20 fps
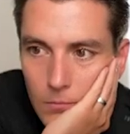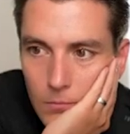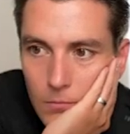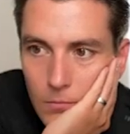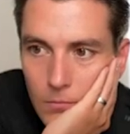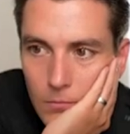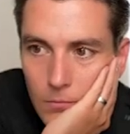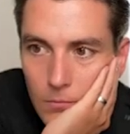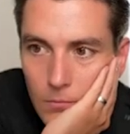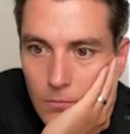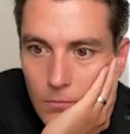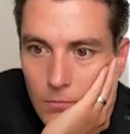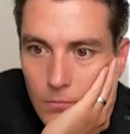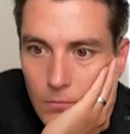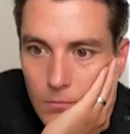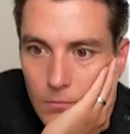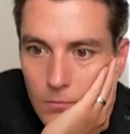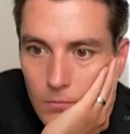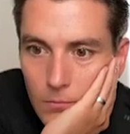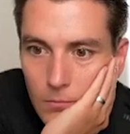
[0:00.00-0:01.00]

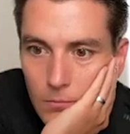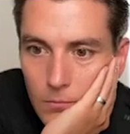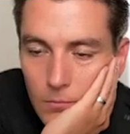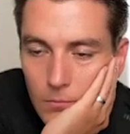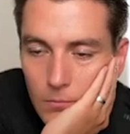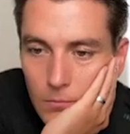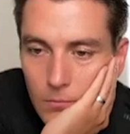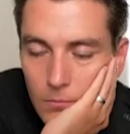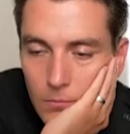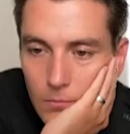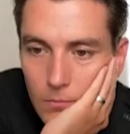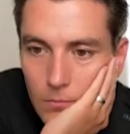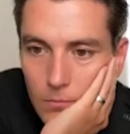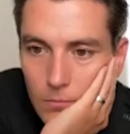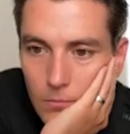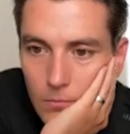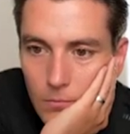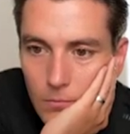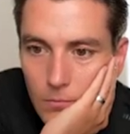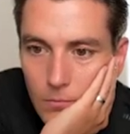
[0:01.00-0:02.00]

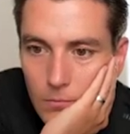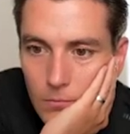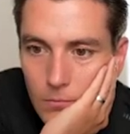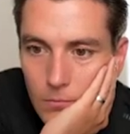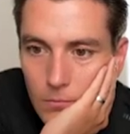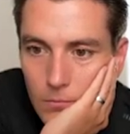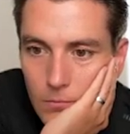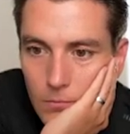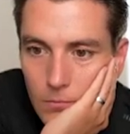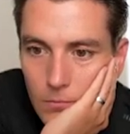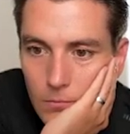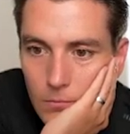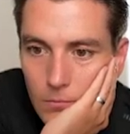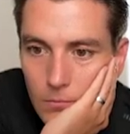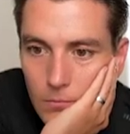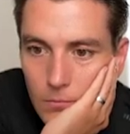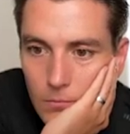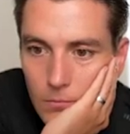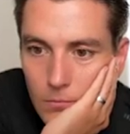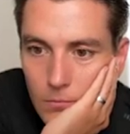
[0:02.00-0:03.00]

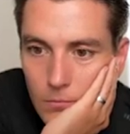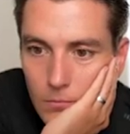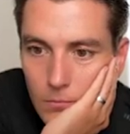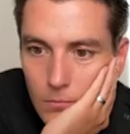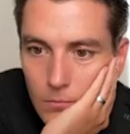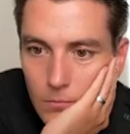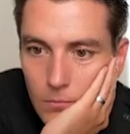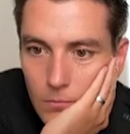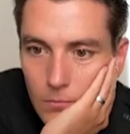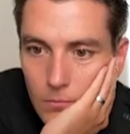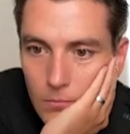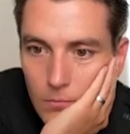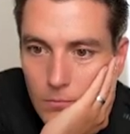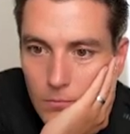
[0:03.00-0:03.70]
(silent)